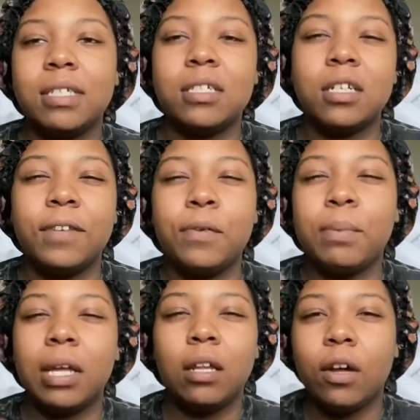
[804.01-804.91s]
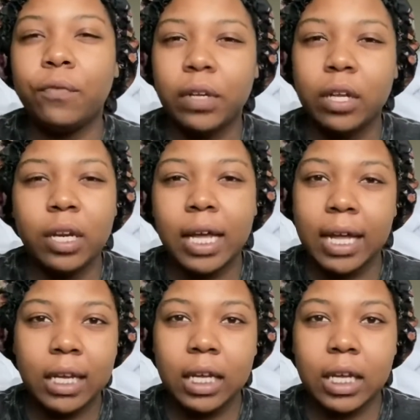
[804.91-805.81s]
This shouldn't even be a long video to
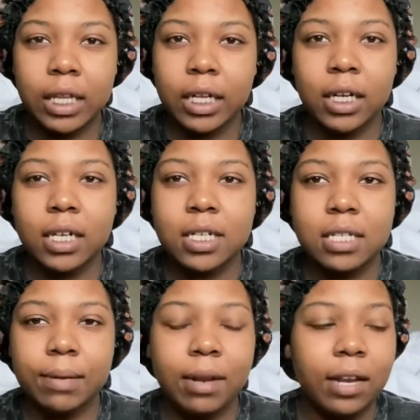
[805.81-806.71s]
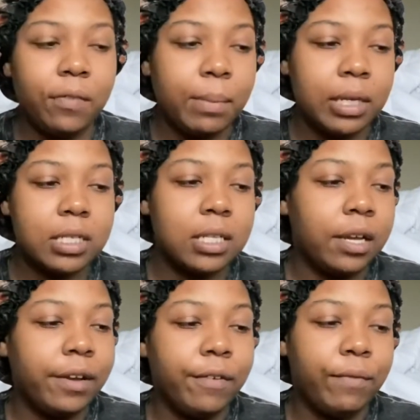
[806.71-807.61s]
edit either, because I'm not even about to sit
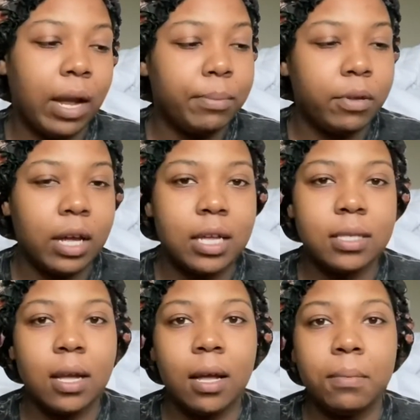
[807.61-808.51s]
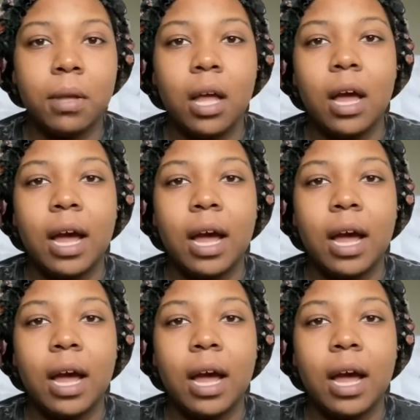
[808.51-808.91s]
here and wrap you guys up.